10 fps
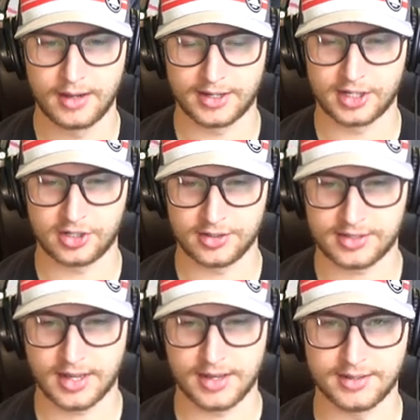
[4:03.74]
Actually, I shouldn't
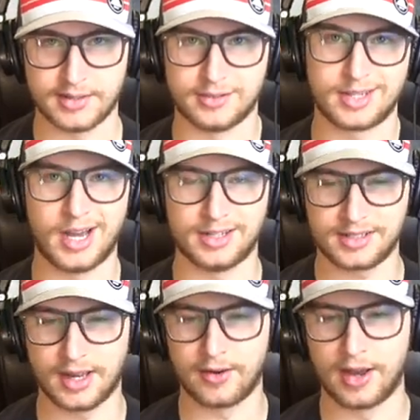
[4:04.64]
say easy. It was kind of
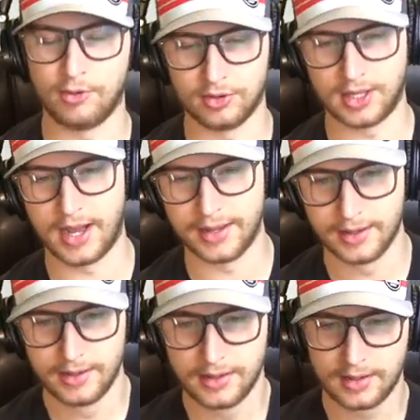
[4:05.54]
scary, I won't lie.
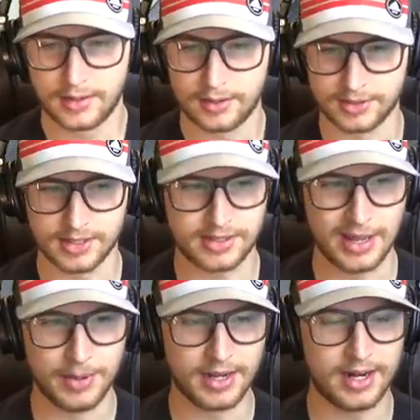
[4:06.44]
I was
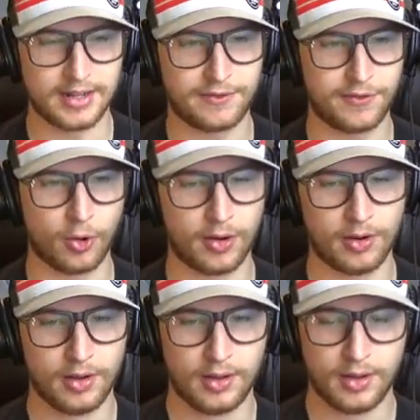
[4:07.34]
intimidated
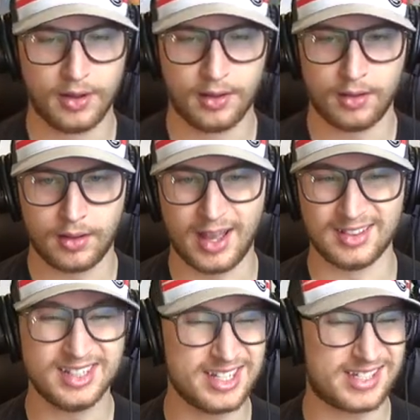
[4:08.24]
for at
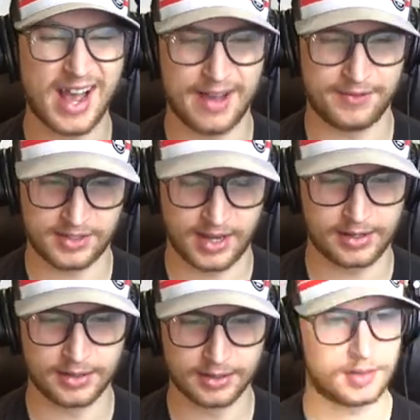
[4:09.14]
least half a
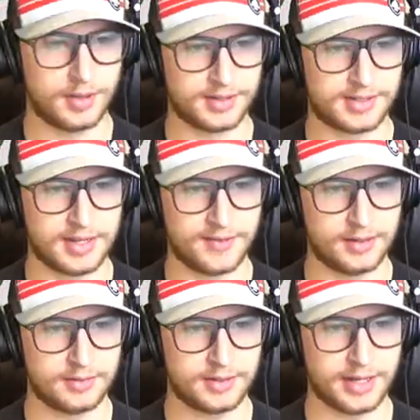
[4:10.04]
second. Come on,
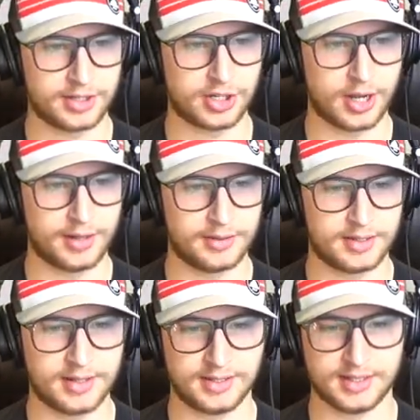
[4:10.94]
Steven. Take a shot.
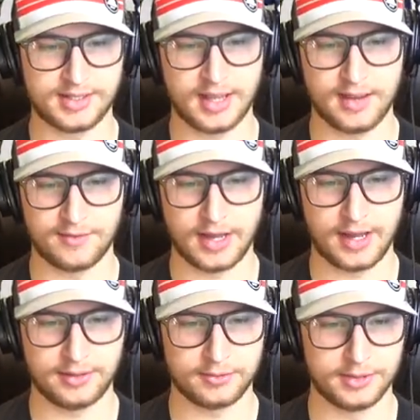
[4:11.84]
That's easy to save.
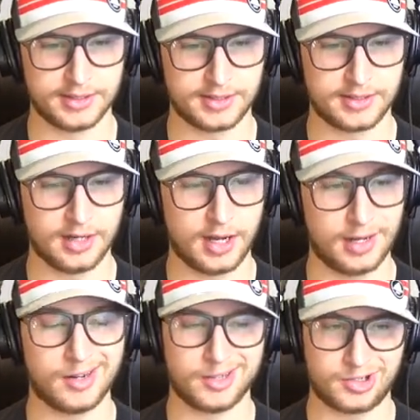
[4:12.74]
That was
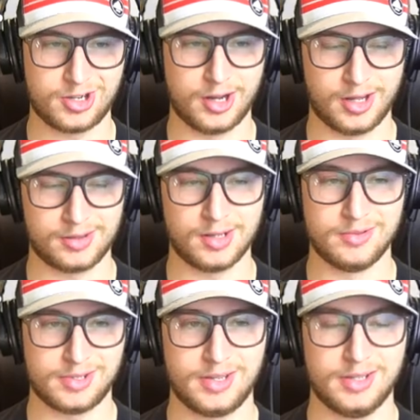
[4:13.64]
not a shot that
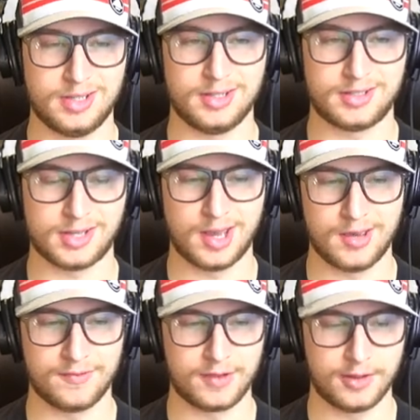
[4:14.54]
was easy to
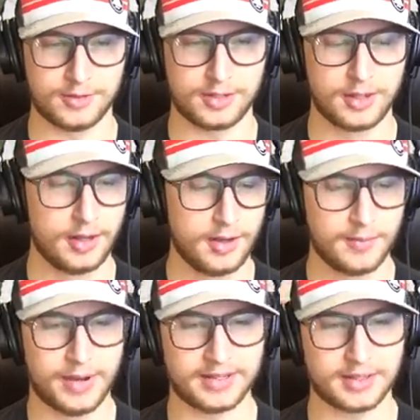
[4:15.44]
save. I was
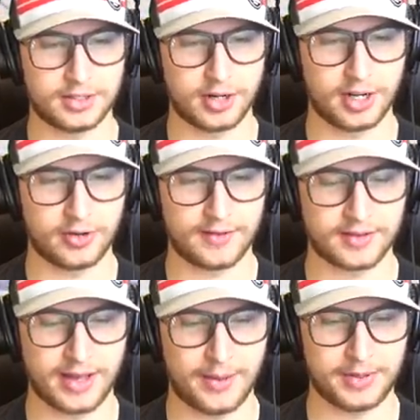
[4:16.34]
basically trying to go
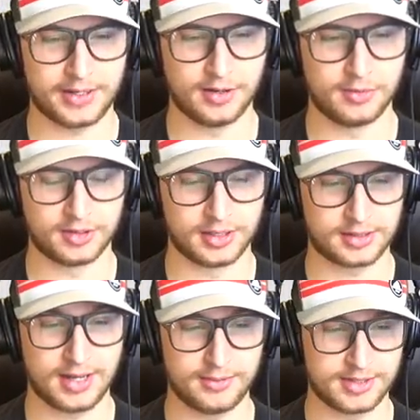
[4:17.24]
after the Happy Gilmore.
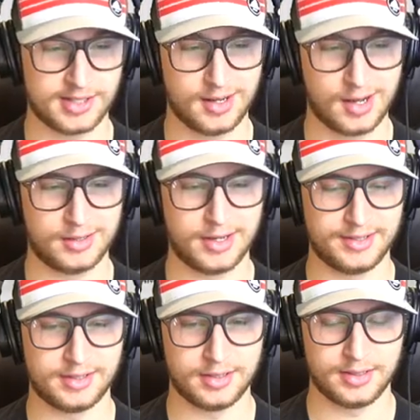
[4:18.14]
Like, that was not
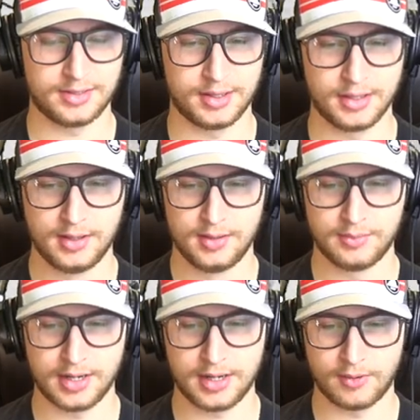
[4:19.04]
nice and easy.
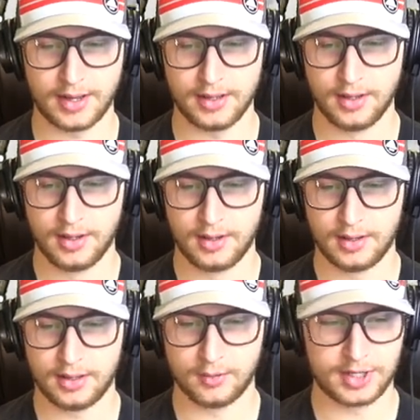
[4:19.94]
But anyway,
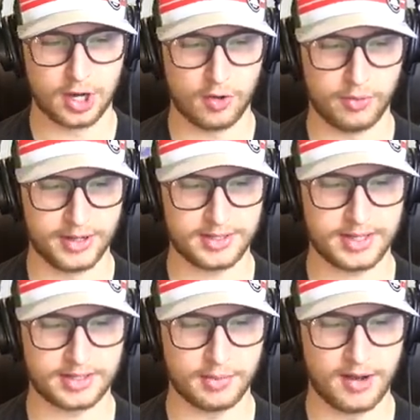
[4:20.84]
here we go, boys.
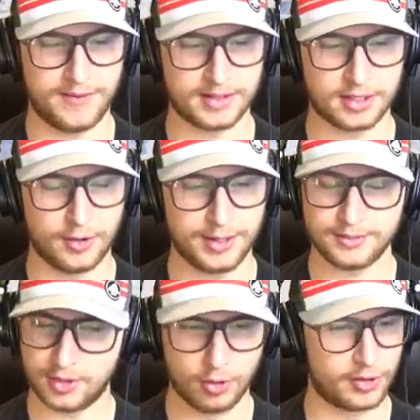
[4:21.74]
Get some offense
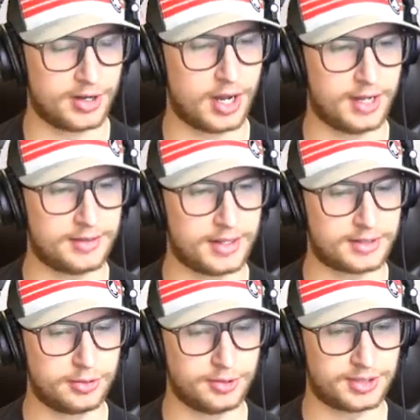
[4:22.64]
going. Or not.
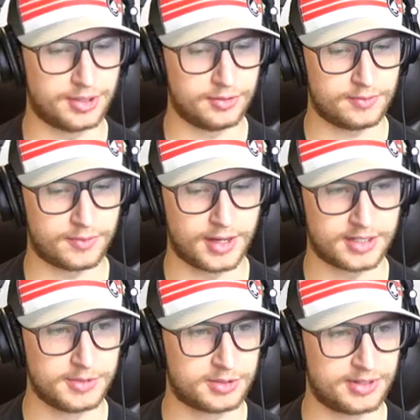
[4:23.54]
That's cool, too.
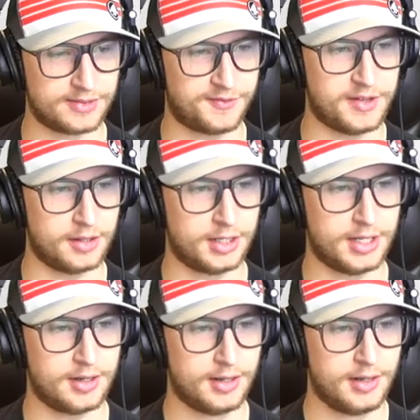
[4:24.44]
Rasmus wasn't feeling
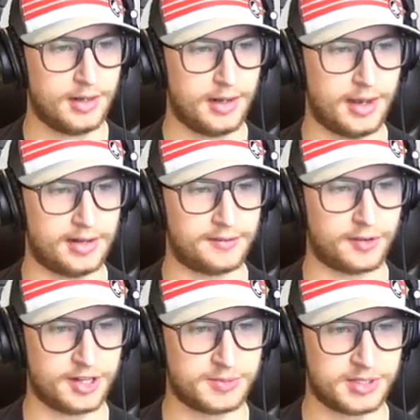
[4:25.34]
it. And if
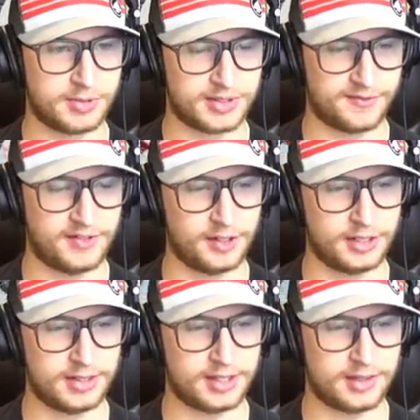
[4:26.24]
Rasmus wasn't
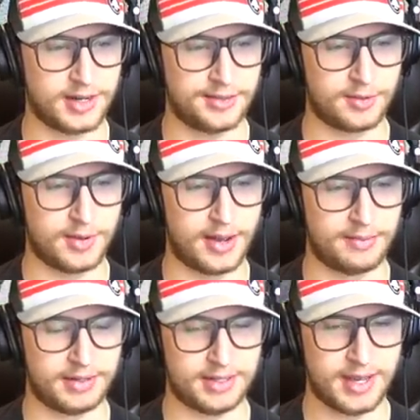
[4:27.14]
feeling it, then neither am I.
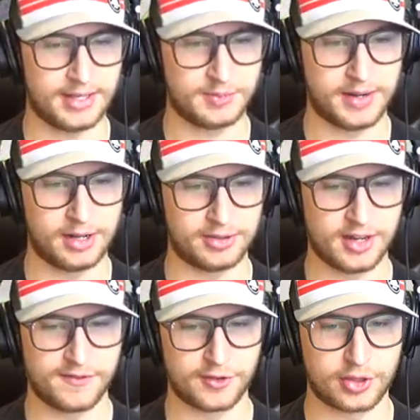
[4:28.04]
But he has been out
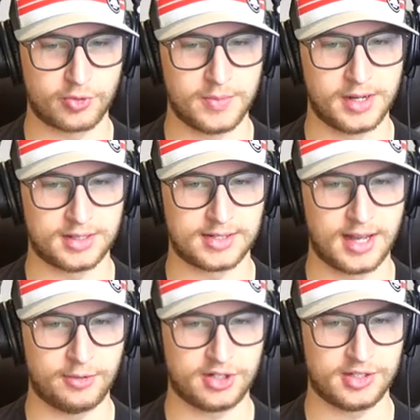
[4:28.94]
there for three minutes
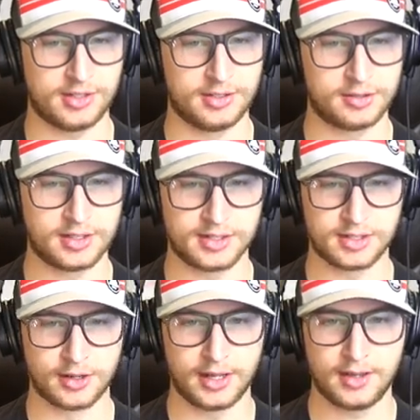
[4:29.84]
now, which is a little
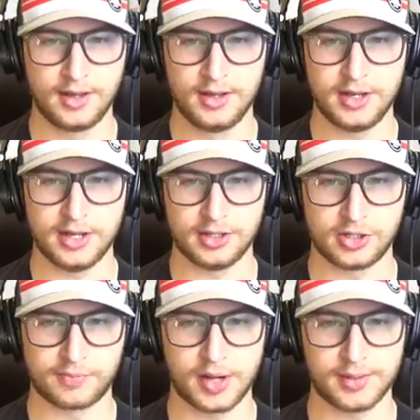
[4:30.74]
concerning. He
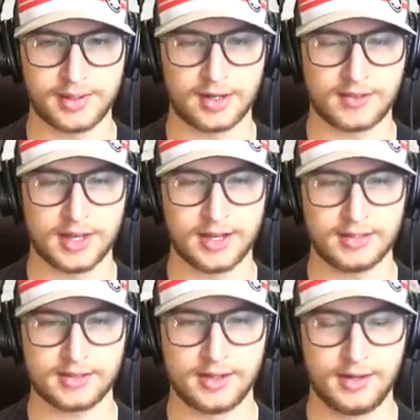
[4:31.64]
should probably get off the
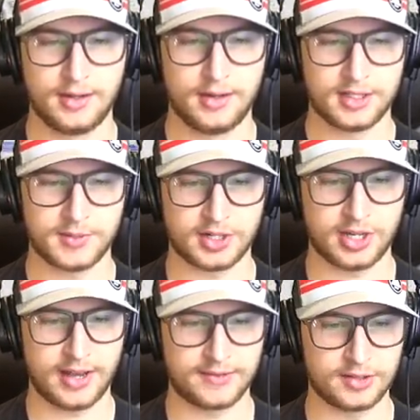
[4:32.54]
ice,
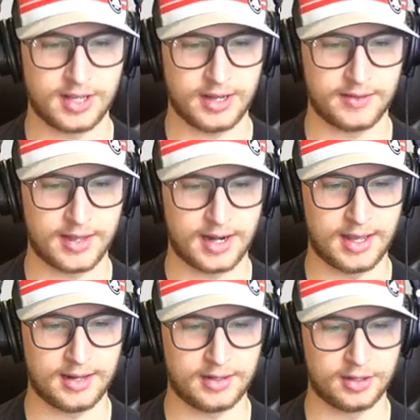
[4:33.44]
especially after taking that
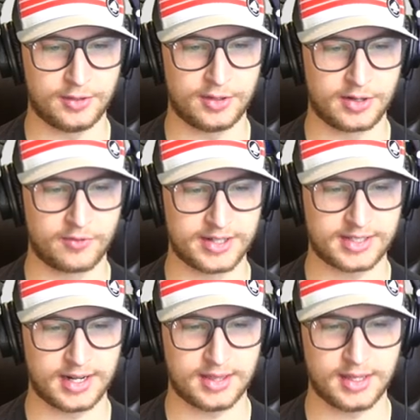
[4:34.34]
hit. You know, we don't want to
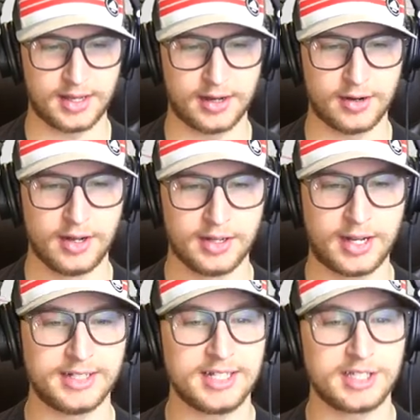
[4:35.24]
risk anything here.
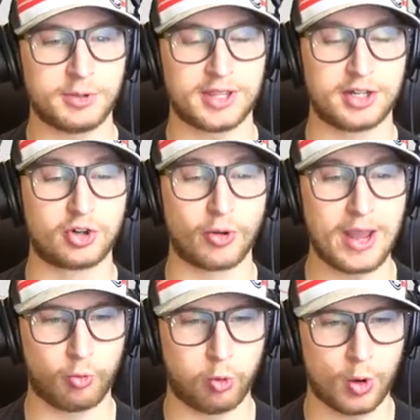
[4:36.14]
Cousins with a
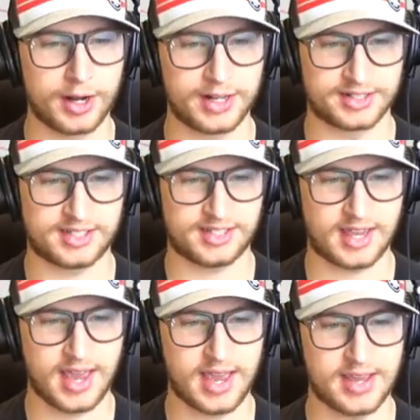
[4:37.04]
great... What a
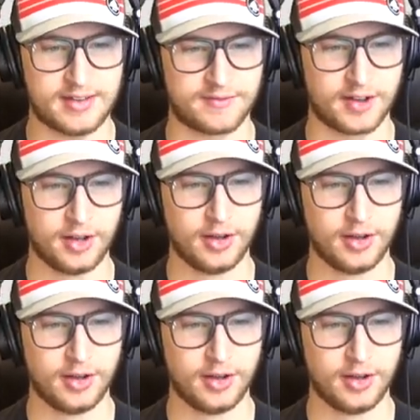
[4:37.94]
save!